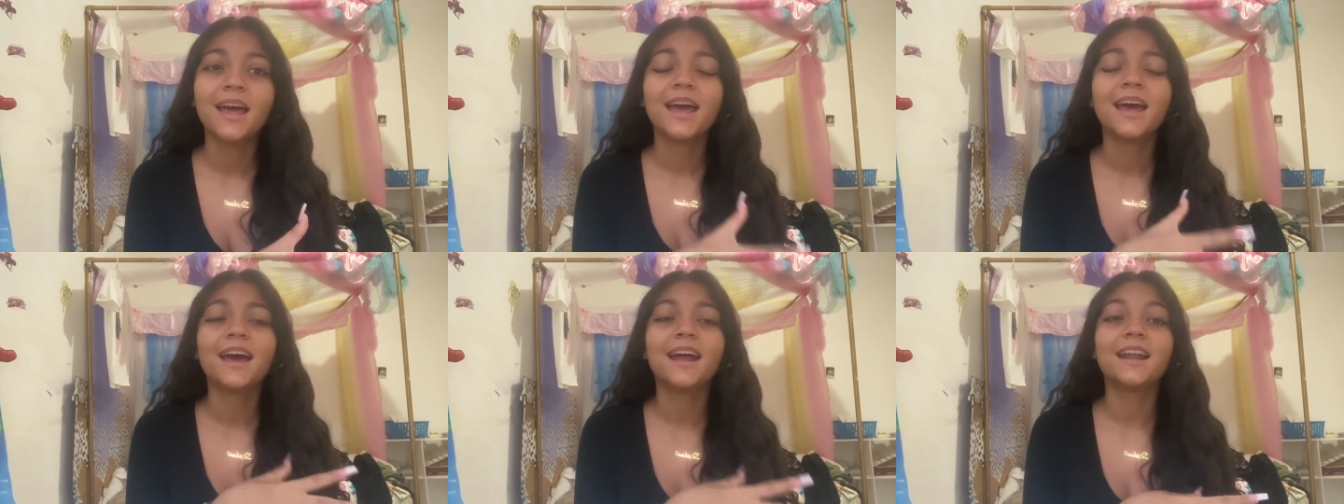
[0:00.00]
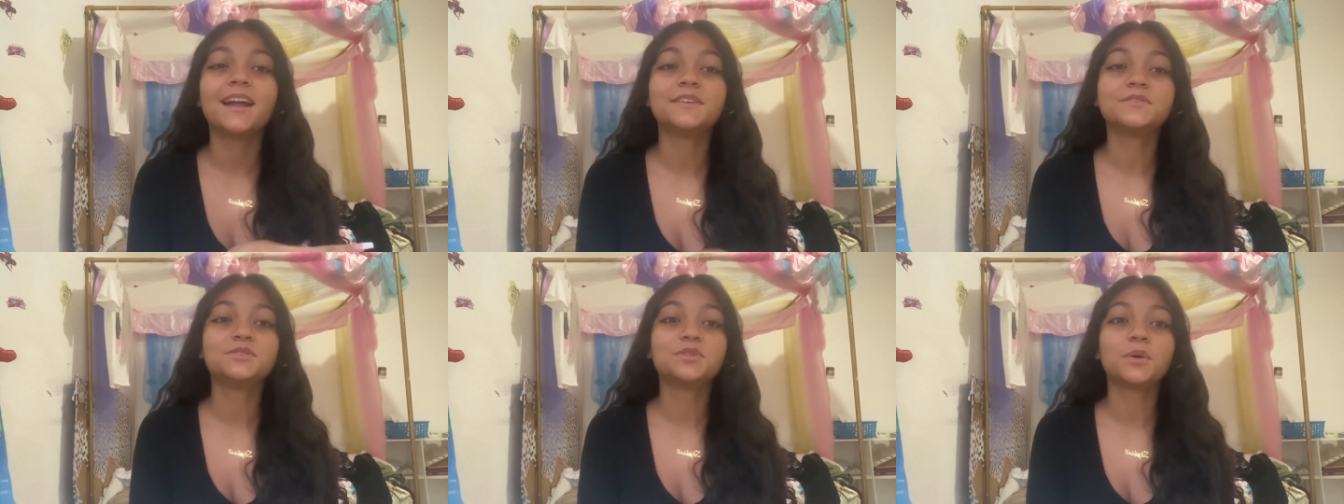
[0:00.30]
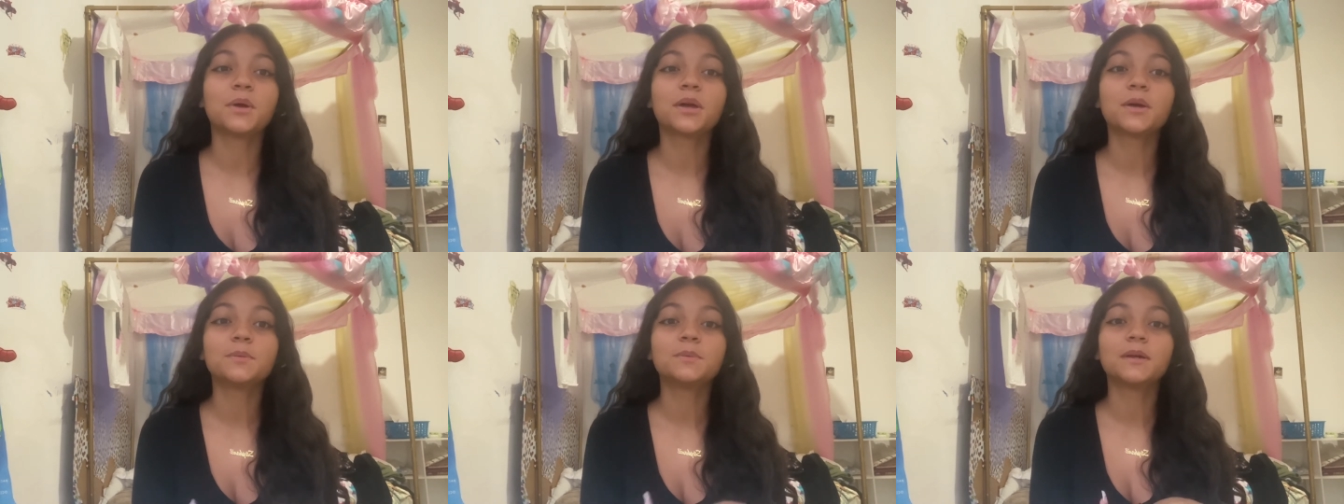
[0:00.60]
and I have to
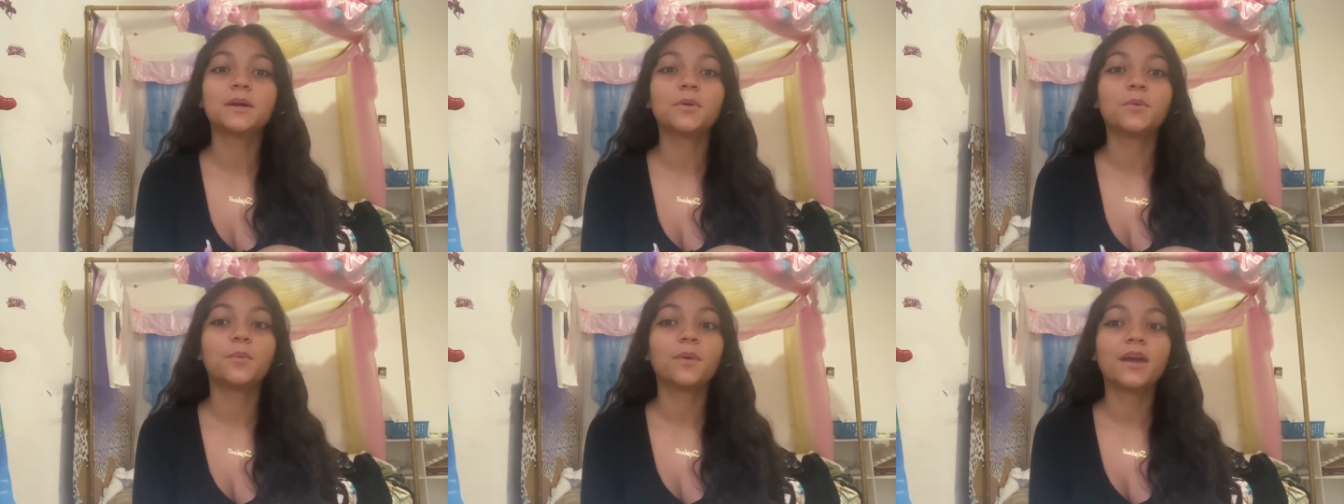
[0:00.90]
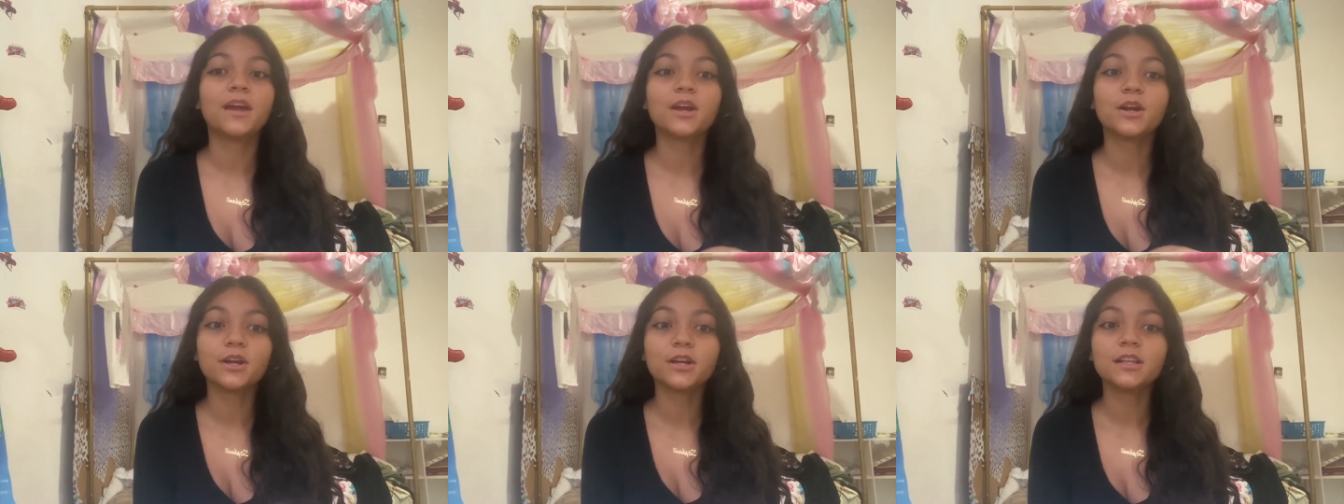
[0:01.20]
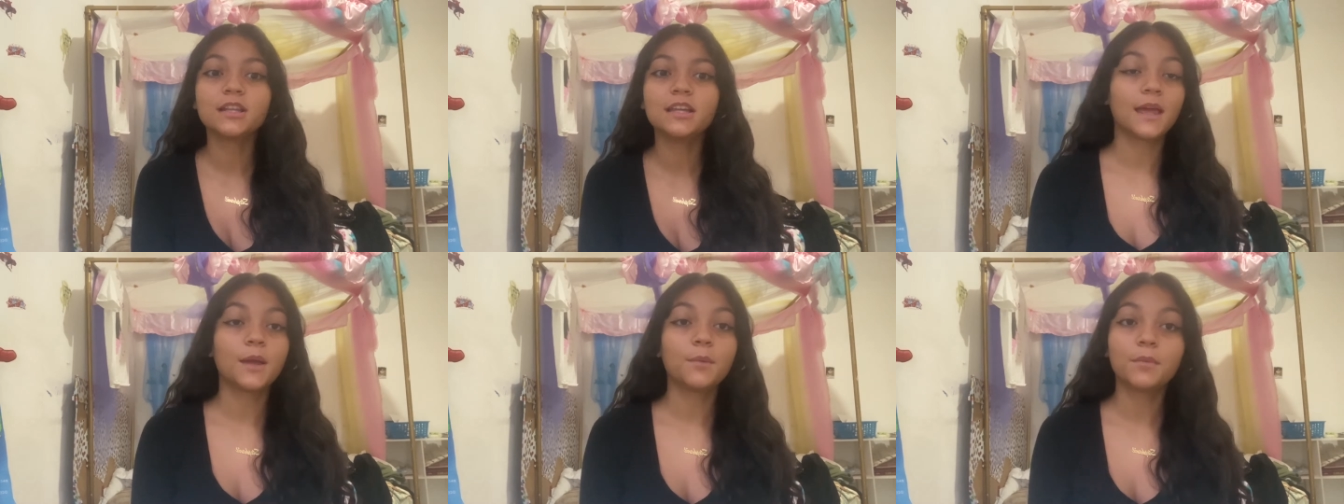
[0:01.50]
wake up like way
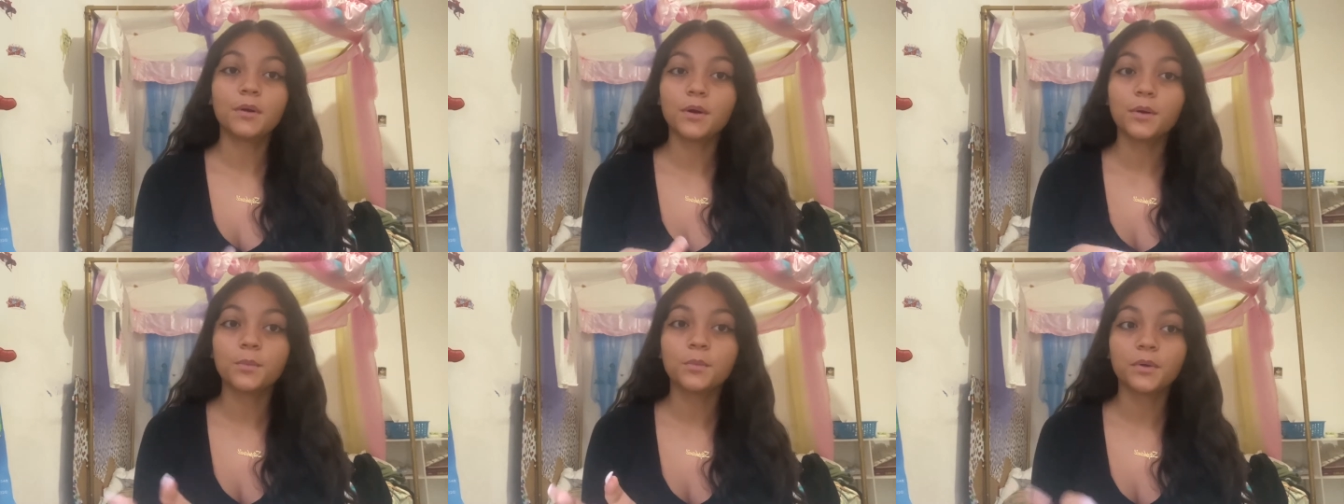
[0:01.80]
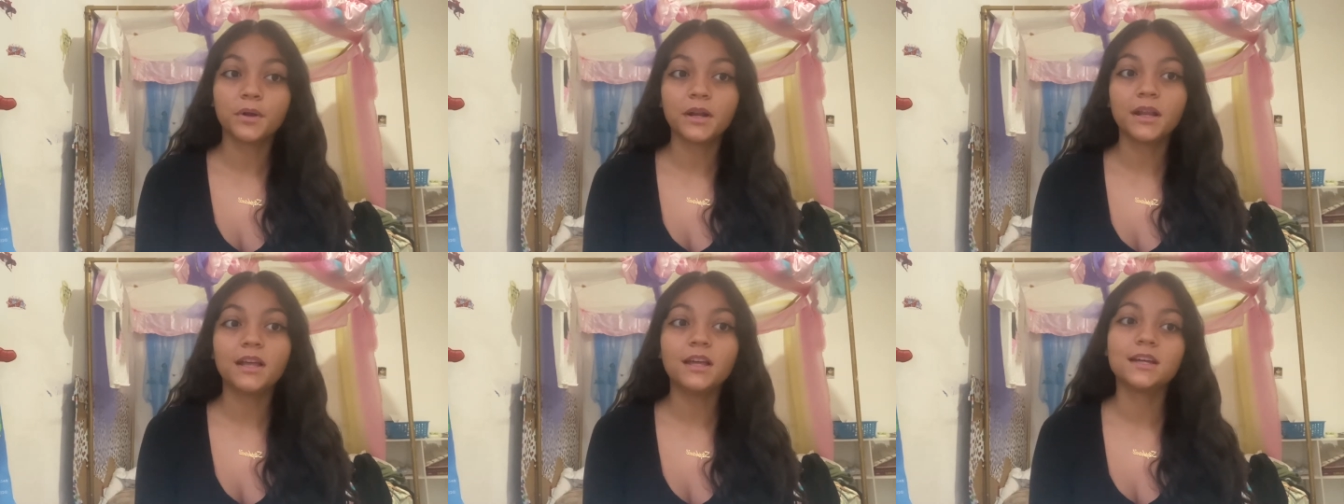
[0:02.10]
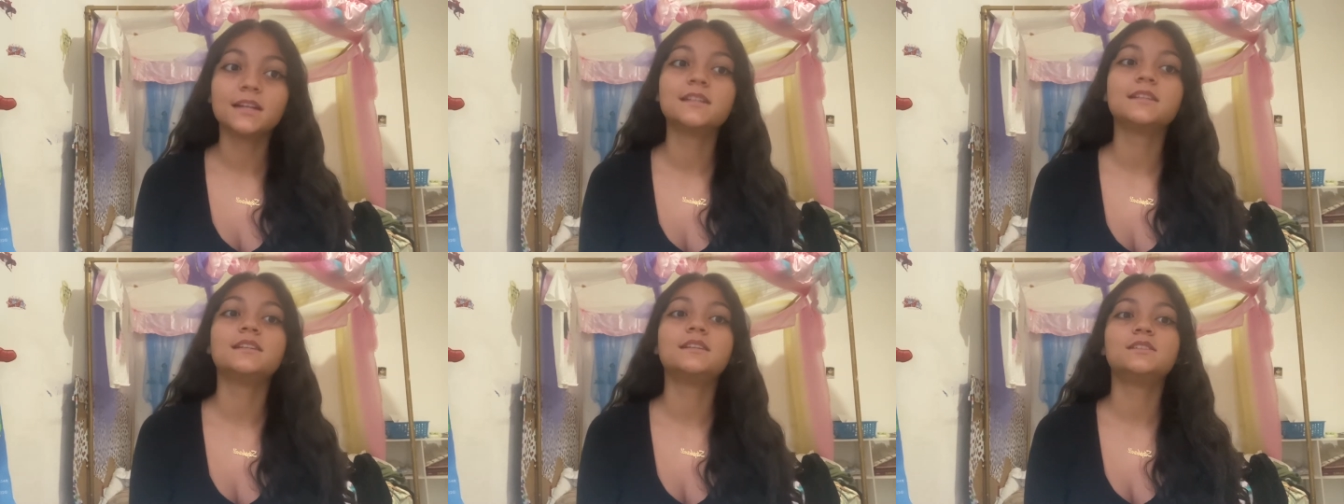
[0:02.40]
early. It came out pretty
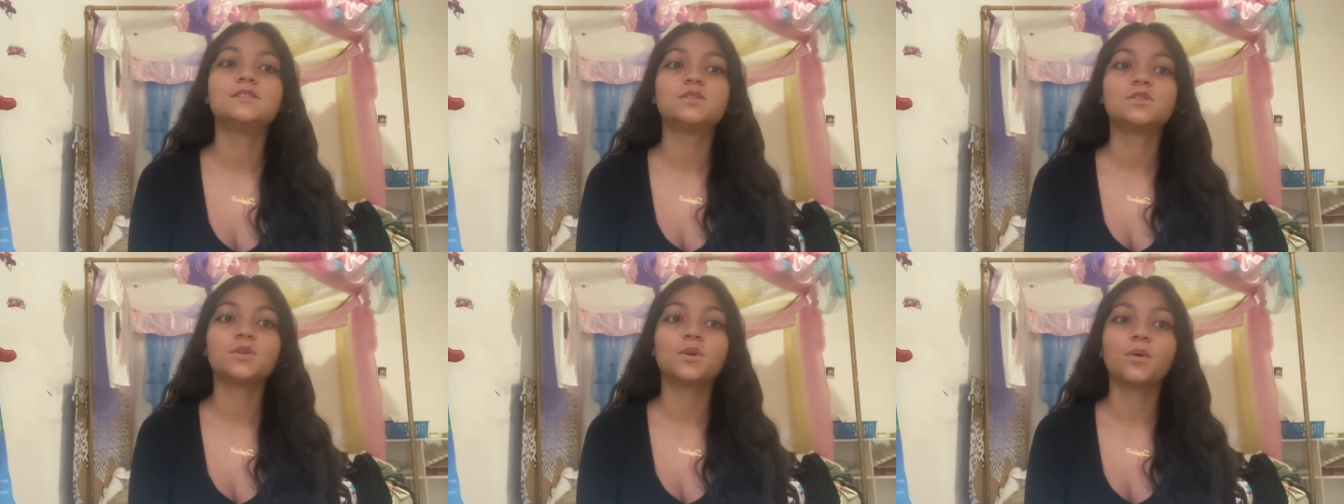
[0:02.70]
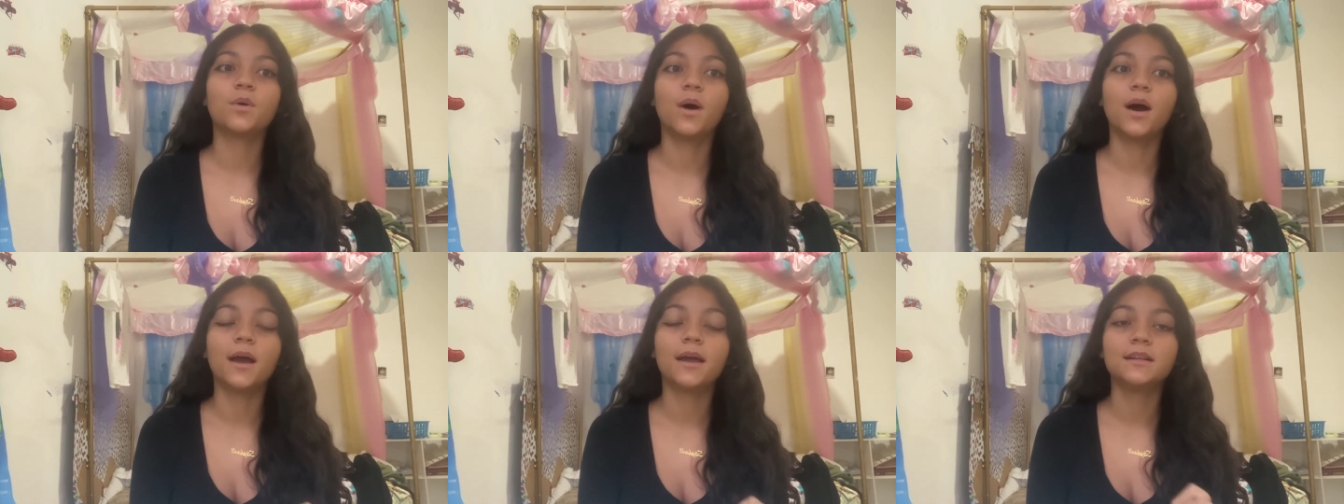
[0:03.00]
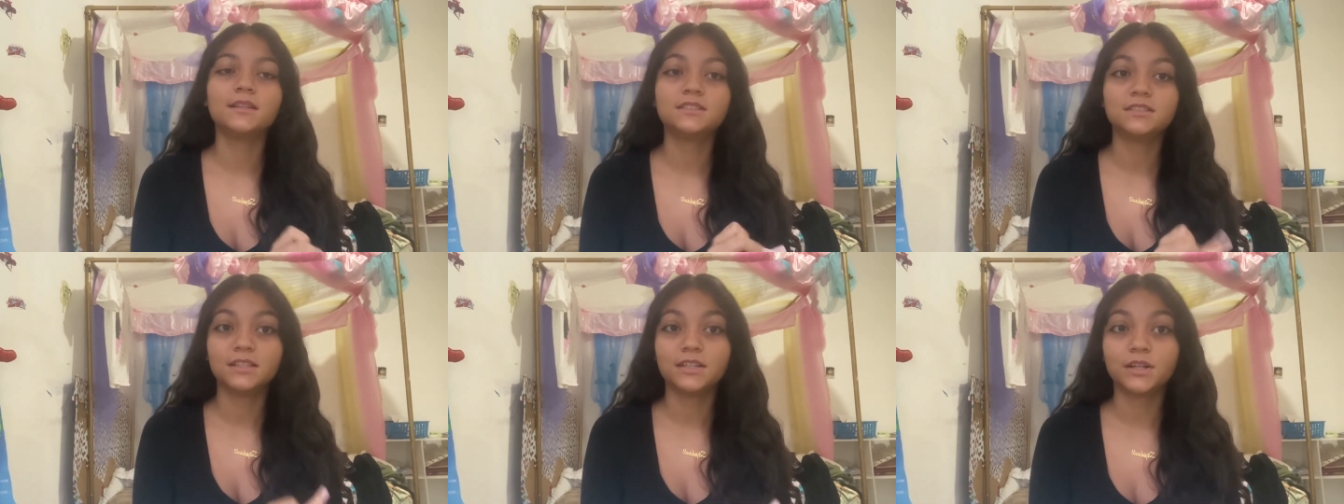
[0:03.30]
good, so
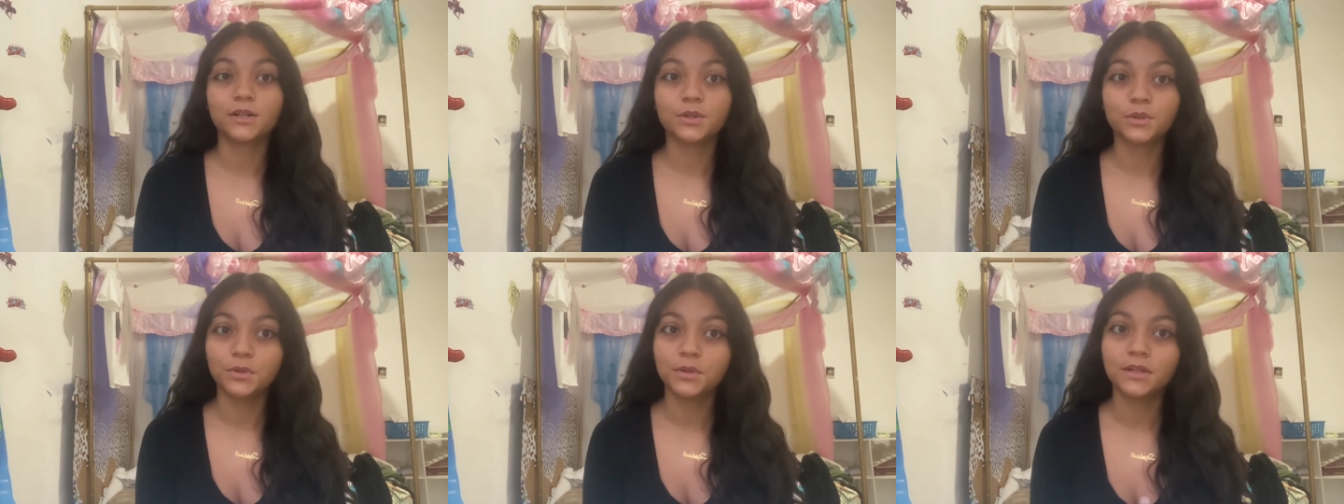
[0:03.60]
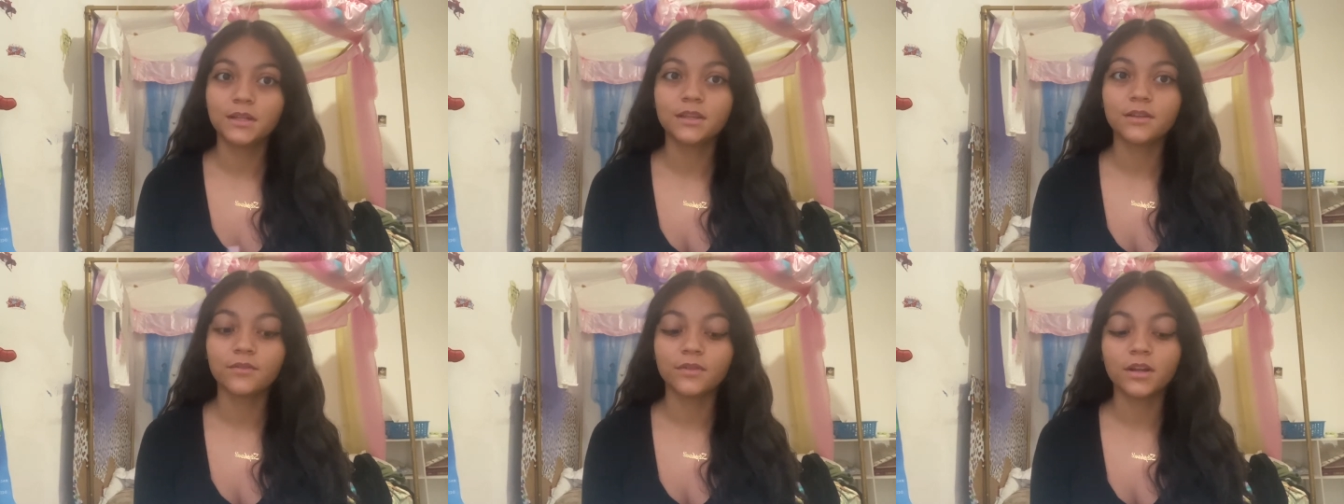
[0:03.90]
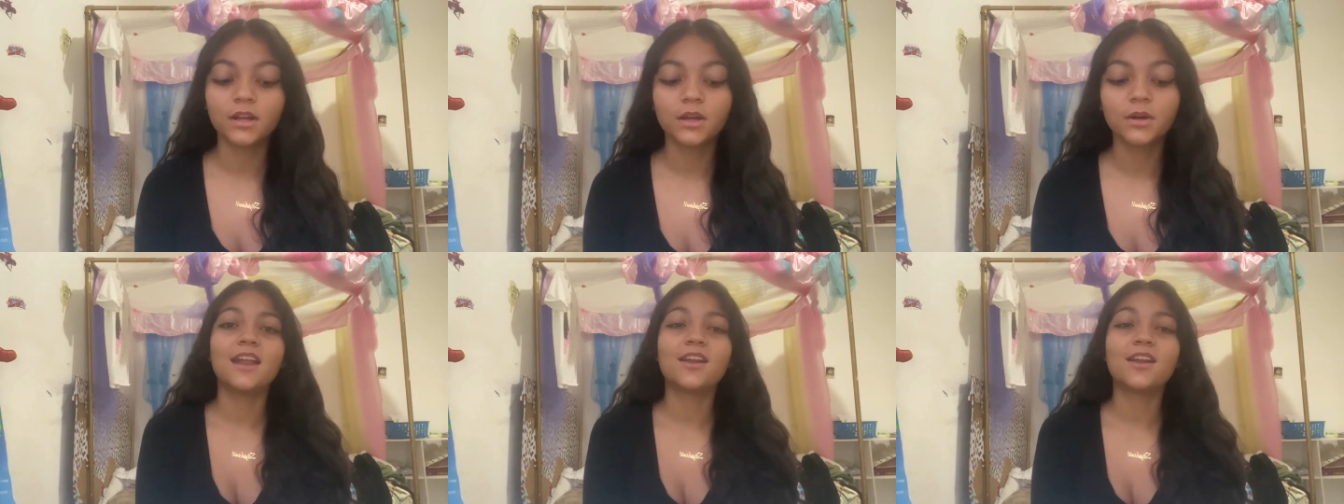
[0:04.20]
I did include it in the video.